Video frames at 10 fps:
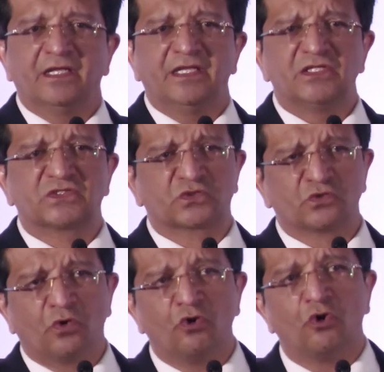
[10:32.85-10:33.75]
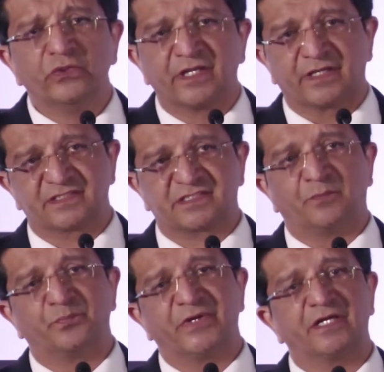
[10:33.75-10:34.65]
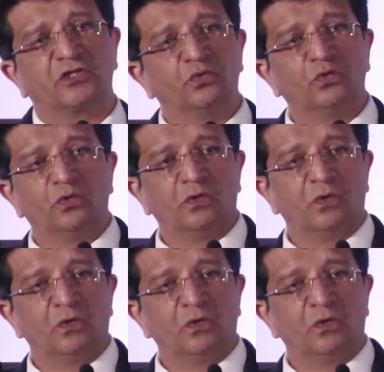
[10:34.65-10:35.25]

is so onerous compared to